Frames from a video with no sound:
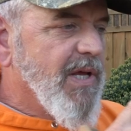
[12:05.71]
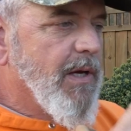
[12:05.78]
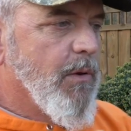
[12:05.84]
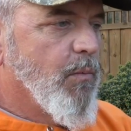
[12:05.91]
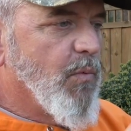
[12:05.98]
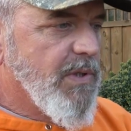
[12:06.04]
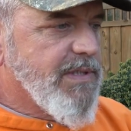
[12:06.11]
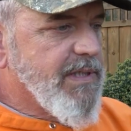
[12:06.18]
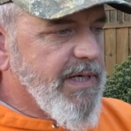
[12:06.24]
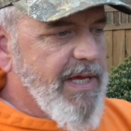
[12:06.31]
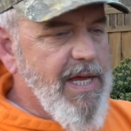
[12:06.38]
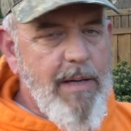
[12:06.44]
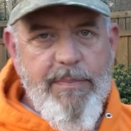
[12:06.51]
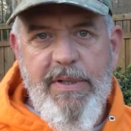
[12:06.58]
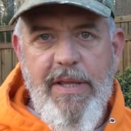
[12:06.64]
And what's gonna
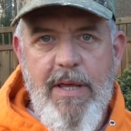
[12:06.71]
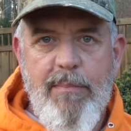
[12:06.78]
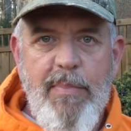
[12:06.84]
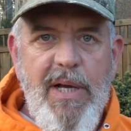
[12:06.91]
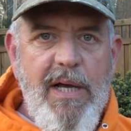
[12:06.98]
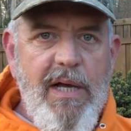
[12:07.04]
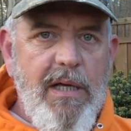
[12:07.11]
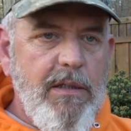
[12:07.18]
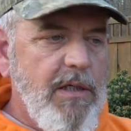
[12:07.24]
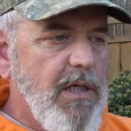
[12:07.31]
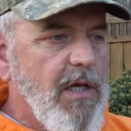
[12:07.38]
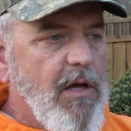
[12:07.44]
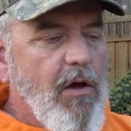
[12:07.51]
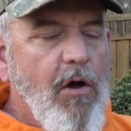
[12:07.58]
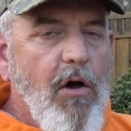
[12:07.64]
happen to that pile?
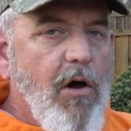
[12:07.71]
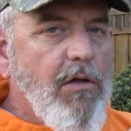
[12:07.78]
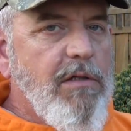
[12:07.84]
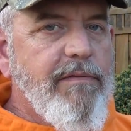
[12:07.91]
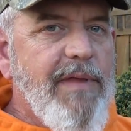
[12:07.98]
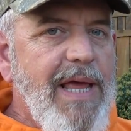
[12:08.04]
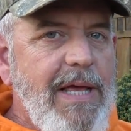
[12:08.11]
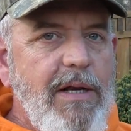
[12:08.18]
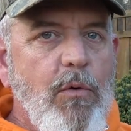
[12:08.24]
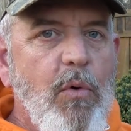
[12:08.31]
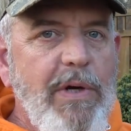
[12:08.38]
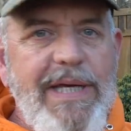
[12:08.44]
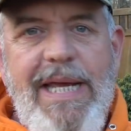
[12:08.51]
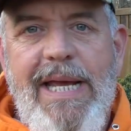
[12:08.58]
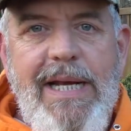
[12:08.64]
All of that
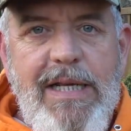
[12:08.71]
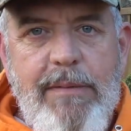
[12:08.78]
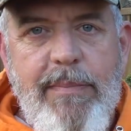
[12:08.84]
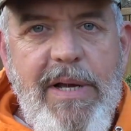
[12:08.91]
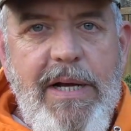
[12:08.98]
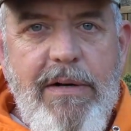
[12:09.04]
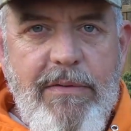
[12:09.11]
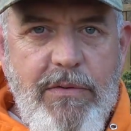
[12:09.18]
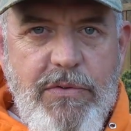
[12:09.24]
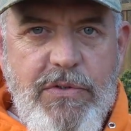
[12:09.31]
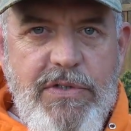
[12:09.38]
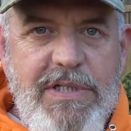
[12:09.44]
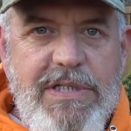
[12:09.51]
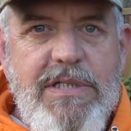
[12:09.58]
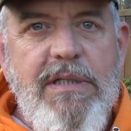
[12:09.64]
organic matter, those
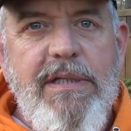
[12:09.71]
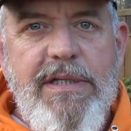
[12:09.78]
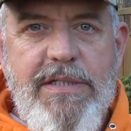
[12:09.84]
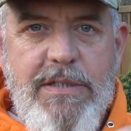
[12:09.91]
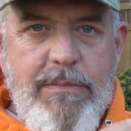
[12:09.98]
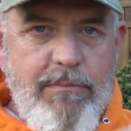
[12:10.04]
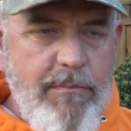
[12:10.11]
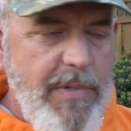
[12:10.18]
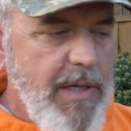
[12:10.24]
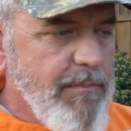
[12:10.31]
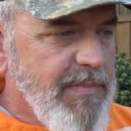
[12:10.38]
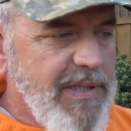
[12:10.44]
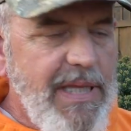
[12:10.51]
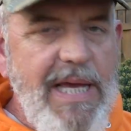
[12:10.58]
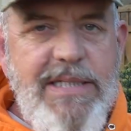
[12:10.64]
distillates and
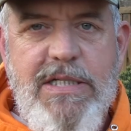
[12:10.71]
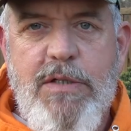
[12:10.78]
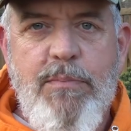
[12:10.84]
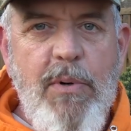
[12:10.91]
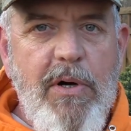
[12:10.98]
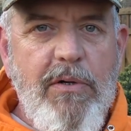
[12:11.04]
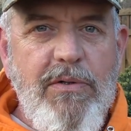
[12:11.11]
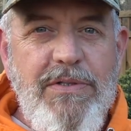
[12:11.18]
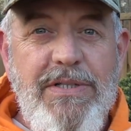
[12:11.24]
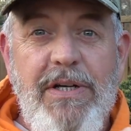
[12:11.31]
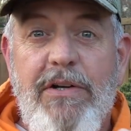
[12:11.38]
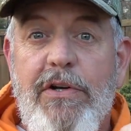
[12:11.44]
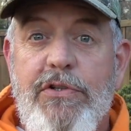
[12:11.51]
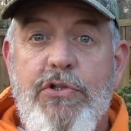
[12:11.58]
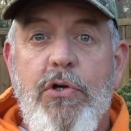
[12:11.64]
molasses particles, they're
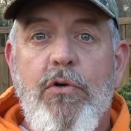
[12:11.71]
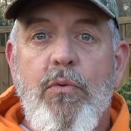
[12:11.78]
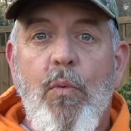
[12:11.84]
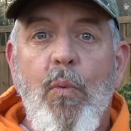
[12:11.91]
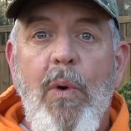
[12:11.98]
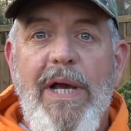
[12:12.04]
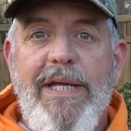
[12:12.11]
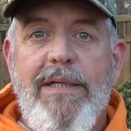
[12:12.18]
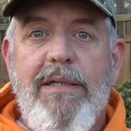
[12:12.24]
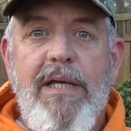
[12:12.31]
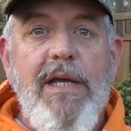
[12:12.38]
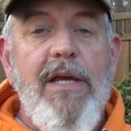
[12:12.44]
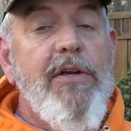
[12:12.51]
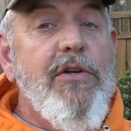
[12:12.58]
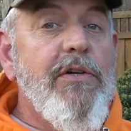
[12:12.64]
gonna turn white.
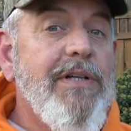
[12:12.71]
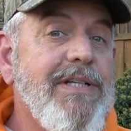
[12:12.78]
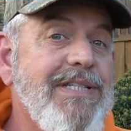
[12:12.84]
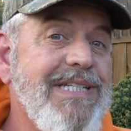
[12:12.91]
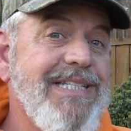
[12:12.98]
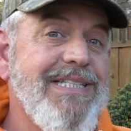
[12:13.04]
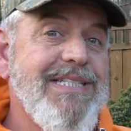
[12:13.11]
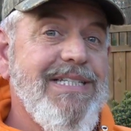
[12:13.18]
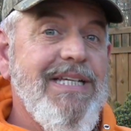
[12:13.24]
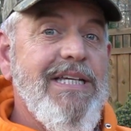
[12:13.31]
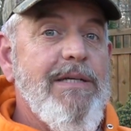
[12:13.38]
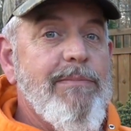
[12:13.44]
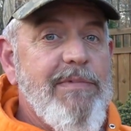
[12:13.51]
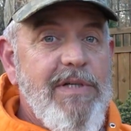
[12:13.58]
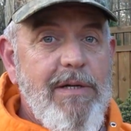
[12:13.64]
You're gonna see
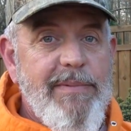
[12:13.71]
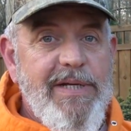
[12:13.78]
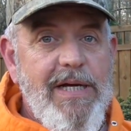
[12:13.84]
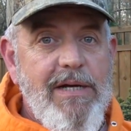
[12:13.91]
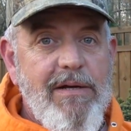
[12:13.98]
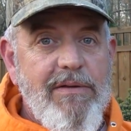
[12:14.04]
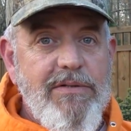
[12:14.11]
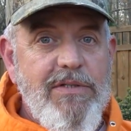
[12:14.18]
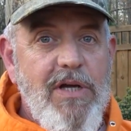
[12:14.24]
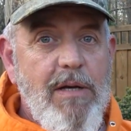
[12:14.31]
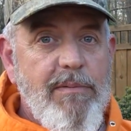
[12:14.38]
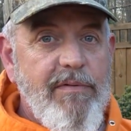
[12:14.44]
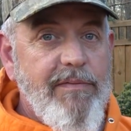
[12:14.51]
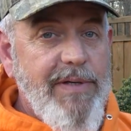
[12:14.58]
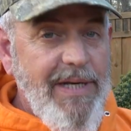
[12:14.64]
steam coming out of the
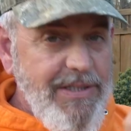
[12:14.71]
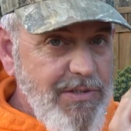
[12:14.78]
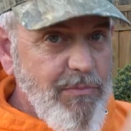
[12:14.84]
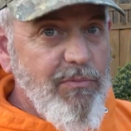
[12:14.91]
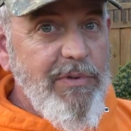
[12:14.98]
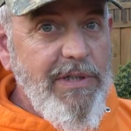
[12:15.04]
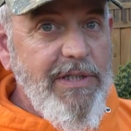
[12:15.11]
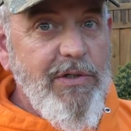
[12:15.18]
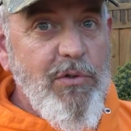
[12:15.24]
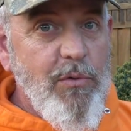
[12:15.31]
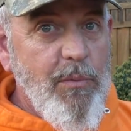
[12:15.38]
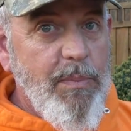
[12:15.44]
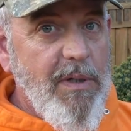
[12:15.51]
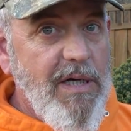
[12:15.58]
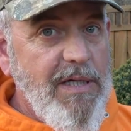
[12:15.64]
top of it. It's a really
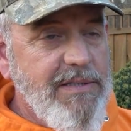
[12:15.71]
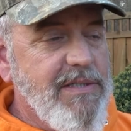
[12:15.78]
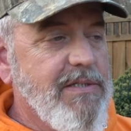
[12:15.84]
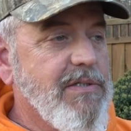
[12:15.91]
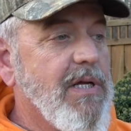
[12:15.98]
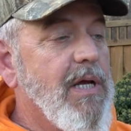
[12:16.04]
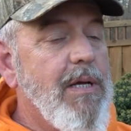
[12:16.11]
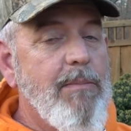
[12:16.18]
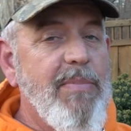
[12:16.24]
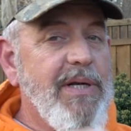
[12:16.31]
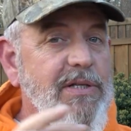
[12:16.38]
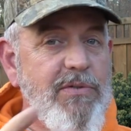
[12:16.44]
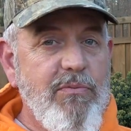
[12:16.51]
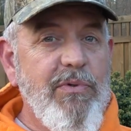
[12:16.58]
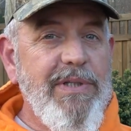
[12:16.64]
cool process, but
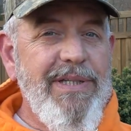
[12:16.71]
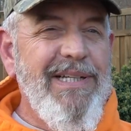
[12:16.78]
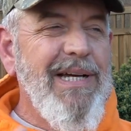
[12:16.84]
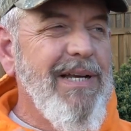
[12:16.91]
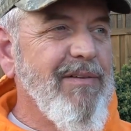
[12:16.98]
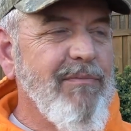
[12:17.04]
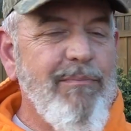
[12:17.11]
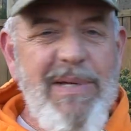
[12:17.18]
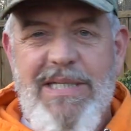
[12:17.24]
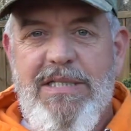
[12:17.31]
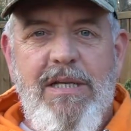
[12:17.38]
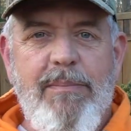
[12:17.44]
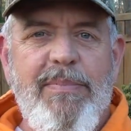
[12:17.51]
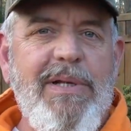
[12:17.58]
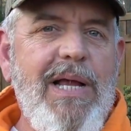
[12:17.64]
it's really kind of
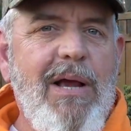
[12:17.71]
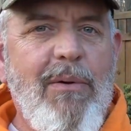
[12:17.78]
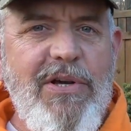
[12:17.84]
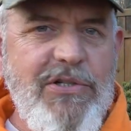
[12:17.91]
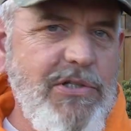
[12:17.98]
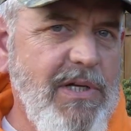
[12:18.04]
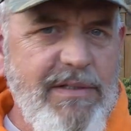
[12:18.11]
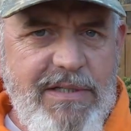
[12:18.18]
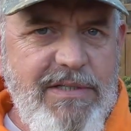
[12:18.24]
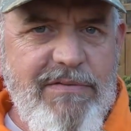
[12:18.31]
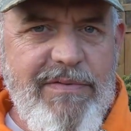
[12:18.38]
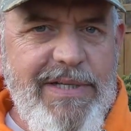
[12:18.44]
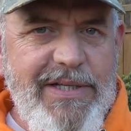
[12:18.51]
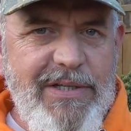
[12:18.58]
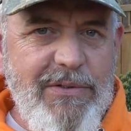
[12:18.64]
messed up in how I shot this
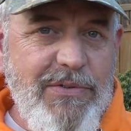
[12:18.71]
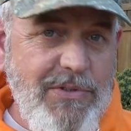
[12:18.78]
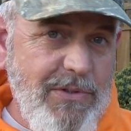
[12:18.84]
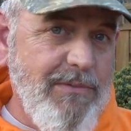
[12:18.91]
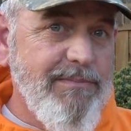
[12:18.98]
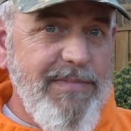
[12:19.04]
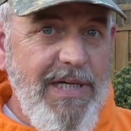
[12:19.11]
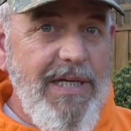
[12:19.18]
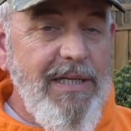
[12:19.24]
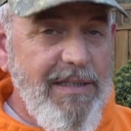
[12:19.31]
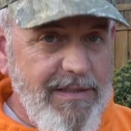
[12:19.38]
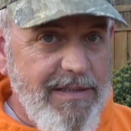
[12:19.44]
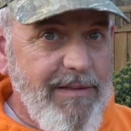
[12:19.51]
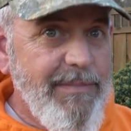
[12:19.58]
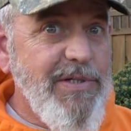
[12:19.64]
video, so
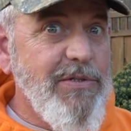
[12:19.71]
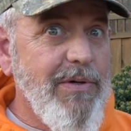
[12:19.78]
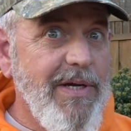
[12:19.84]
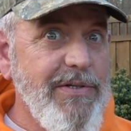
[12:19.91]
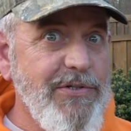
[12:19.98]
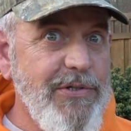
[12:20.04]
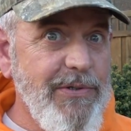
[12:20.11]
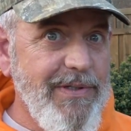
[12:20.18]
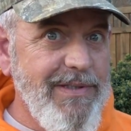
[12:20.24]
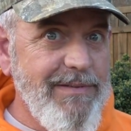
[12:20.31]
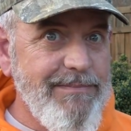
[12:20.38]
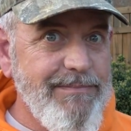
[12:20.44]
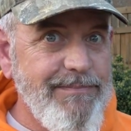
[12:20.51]
let me try and show you.